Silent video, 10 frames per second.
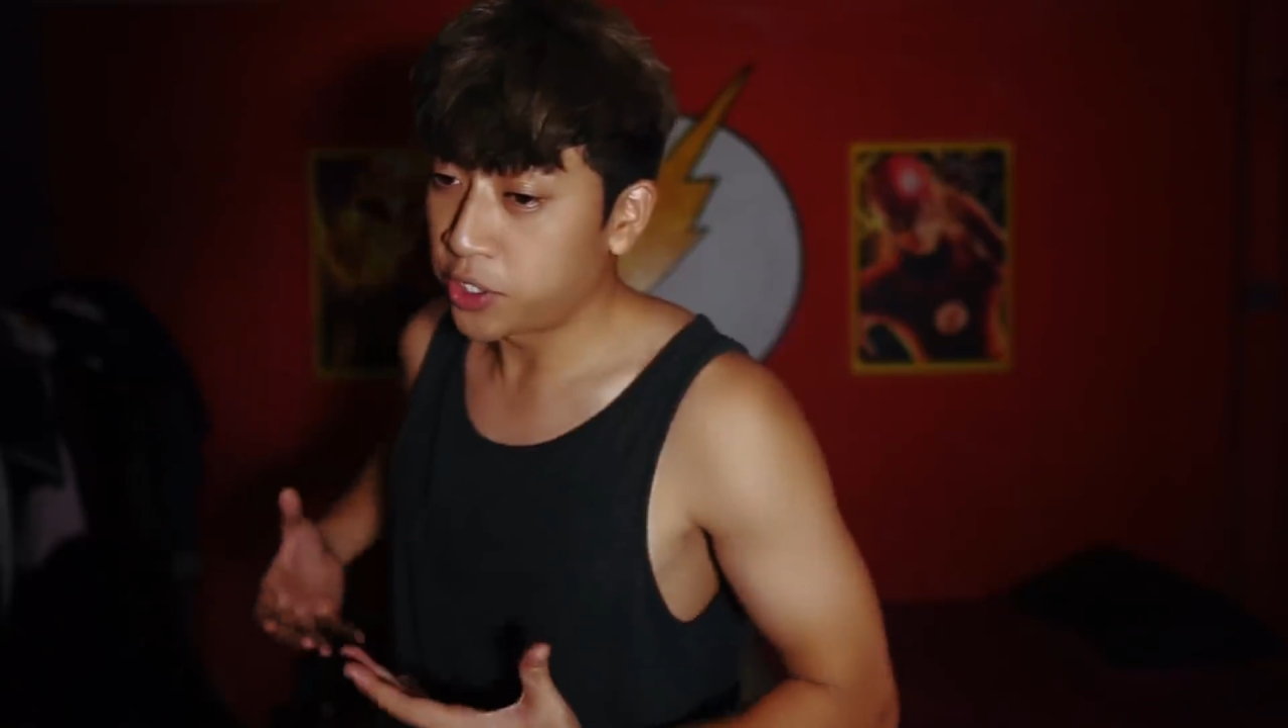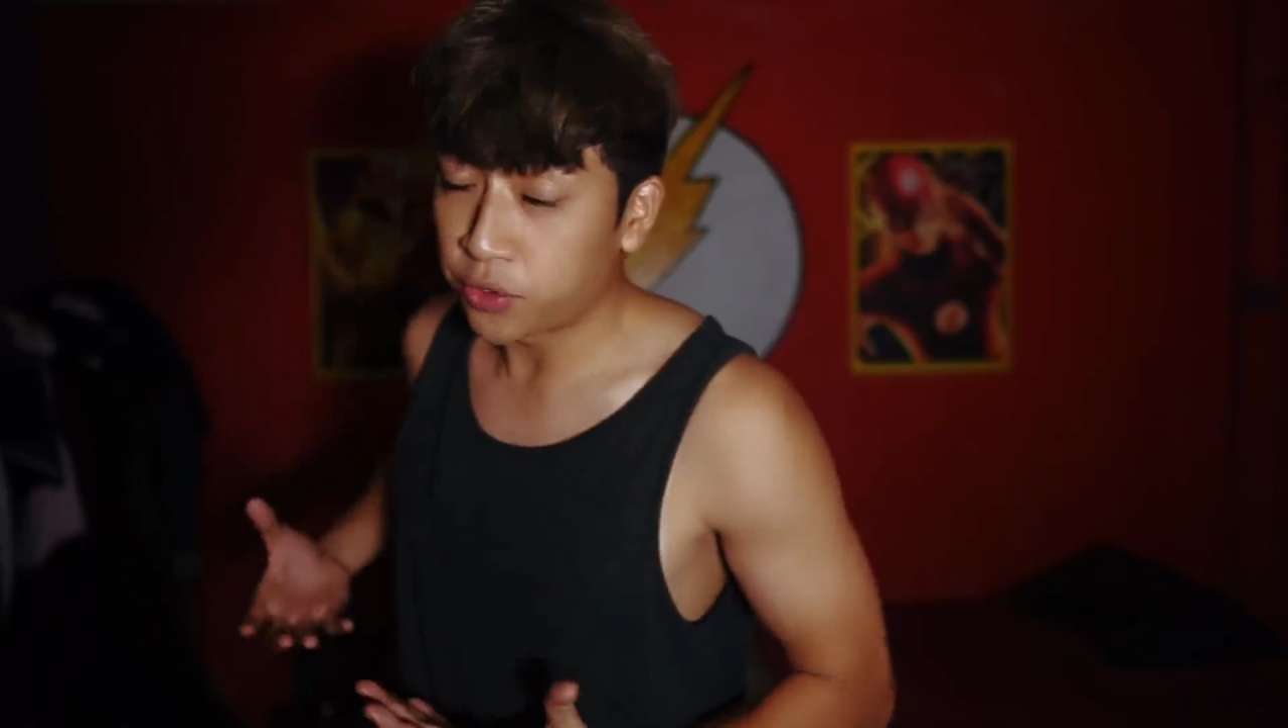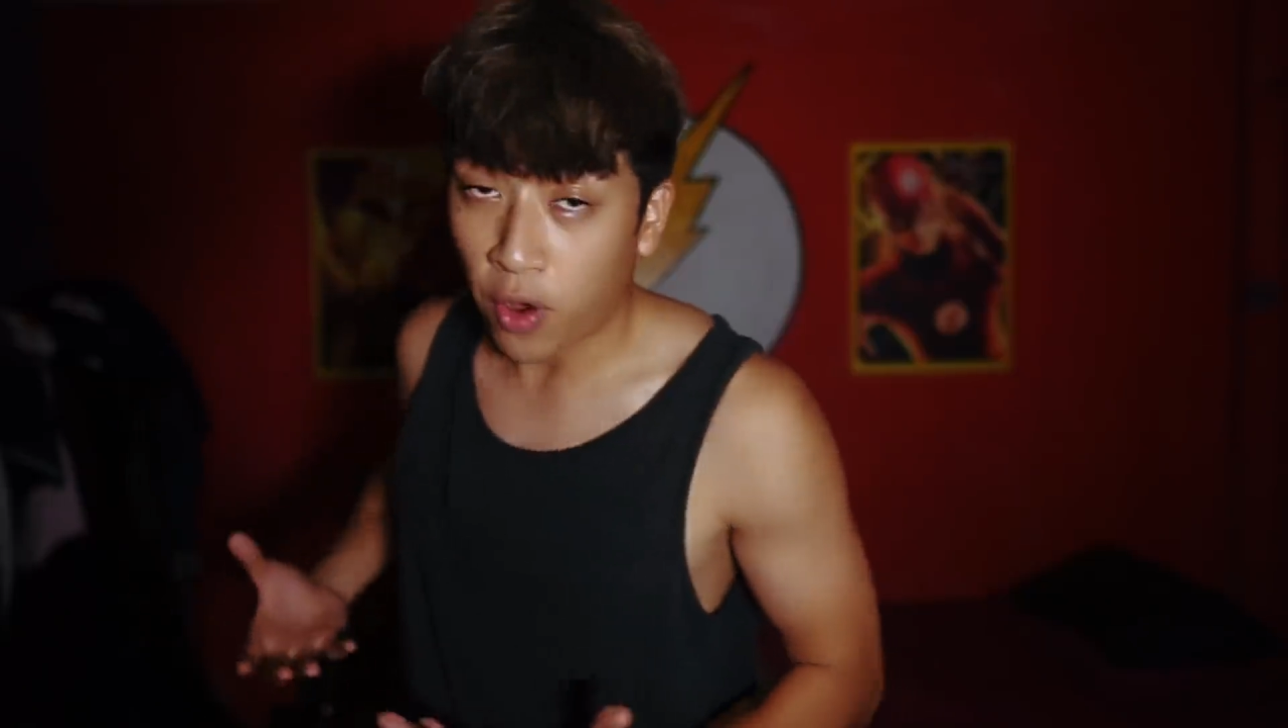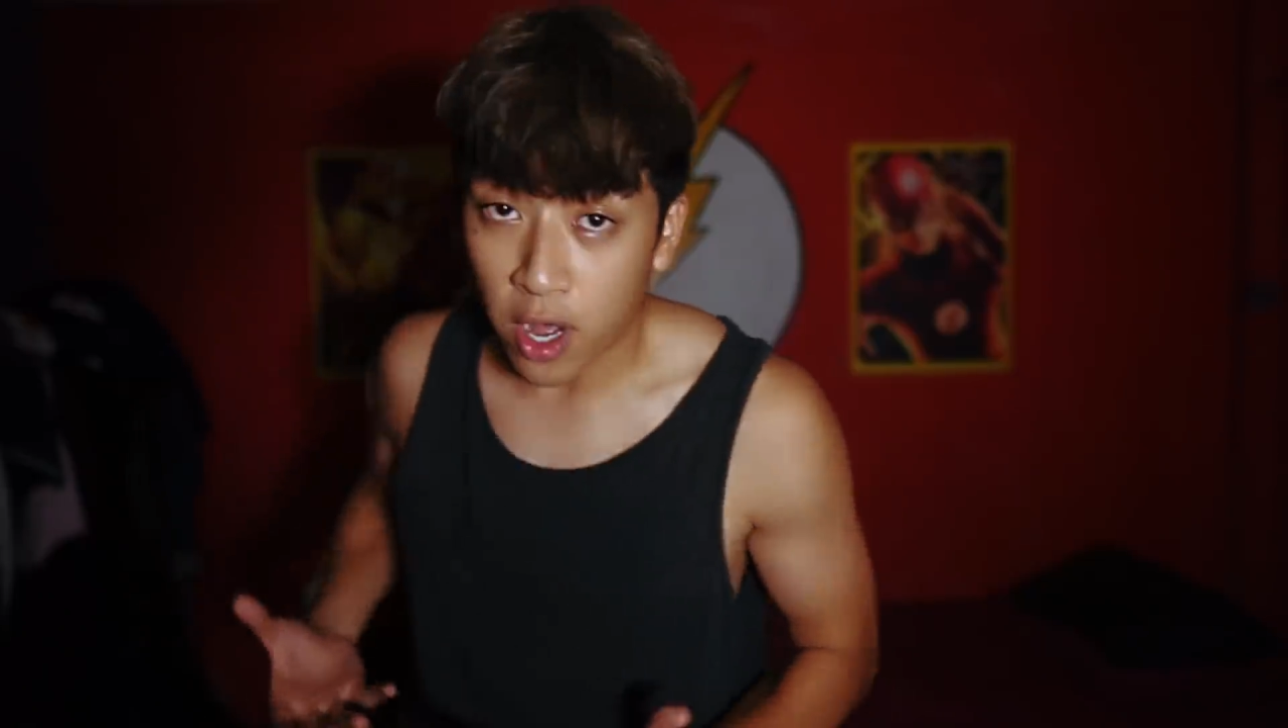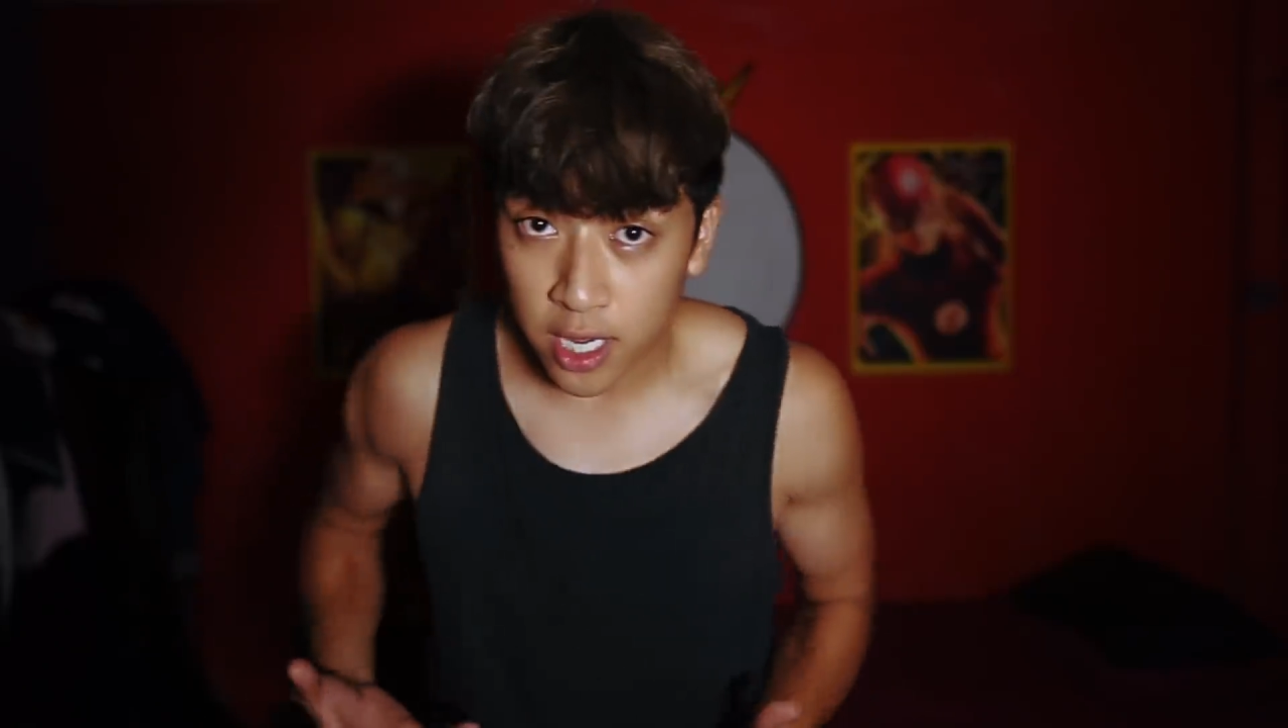
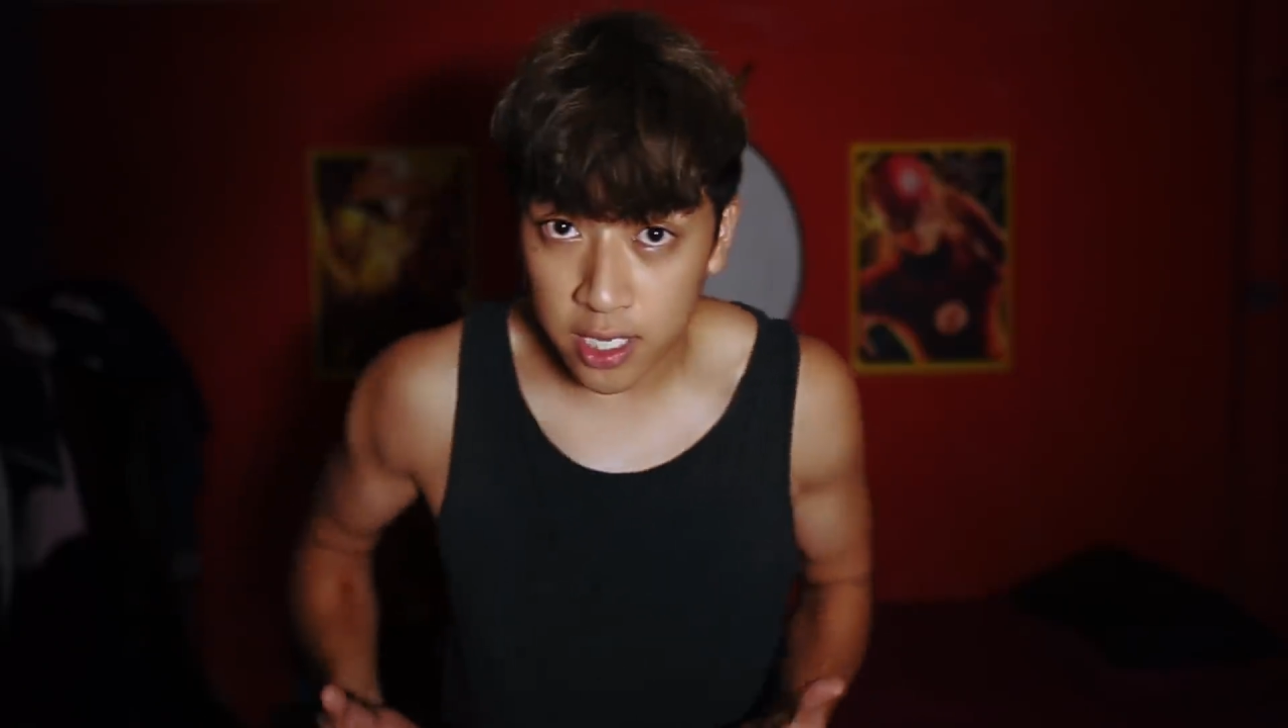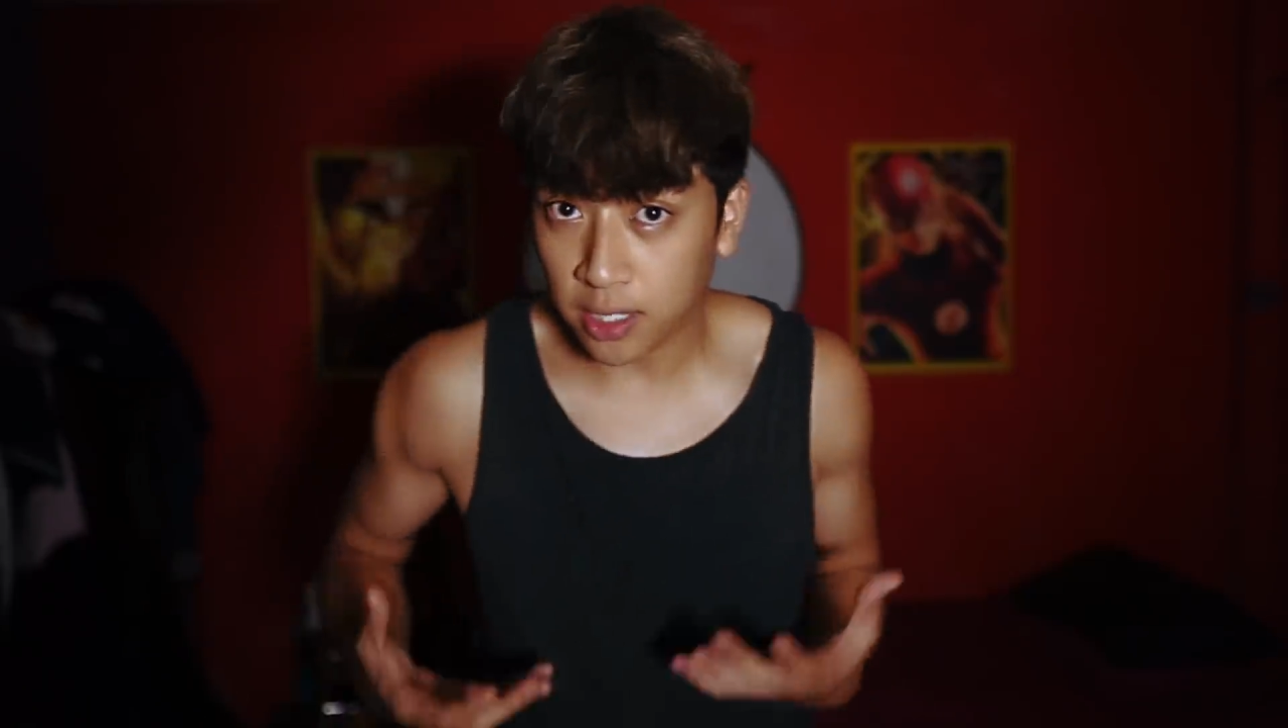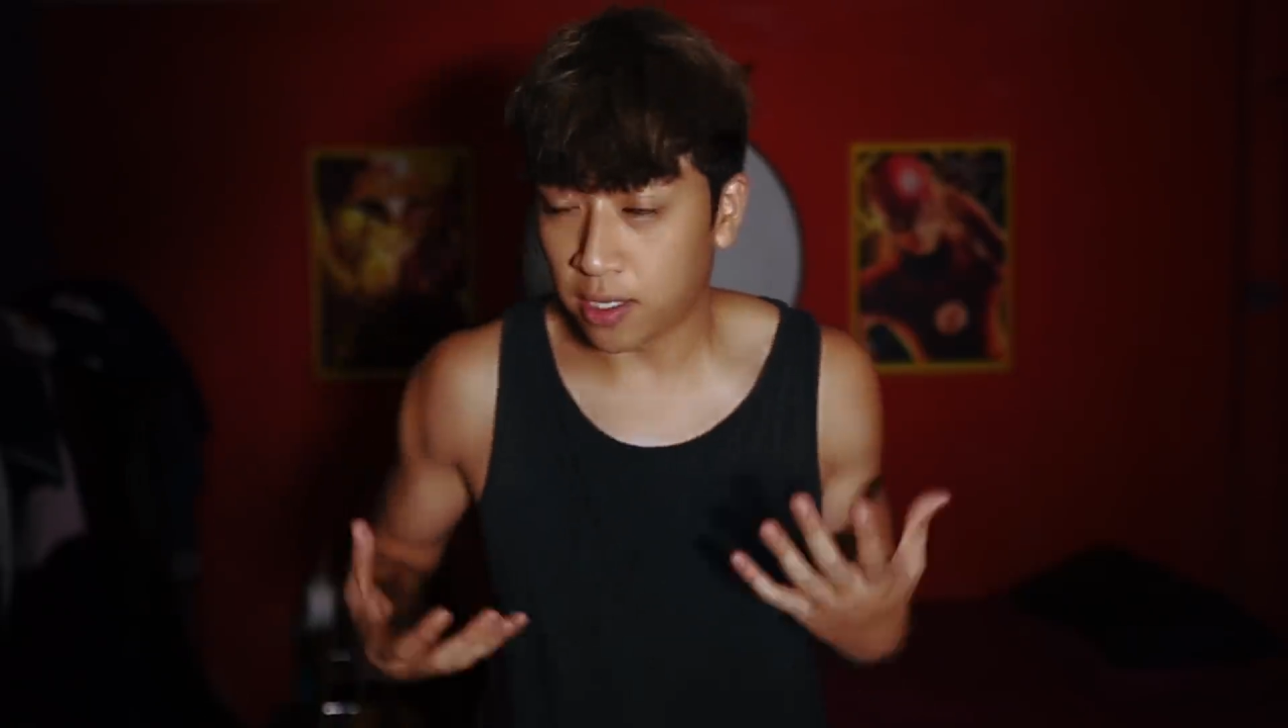stronger,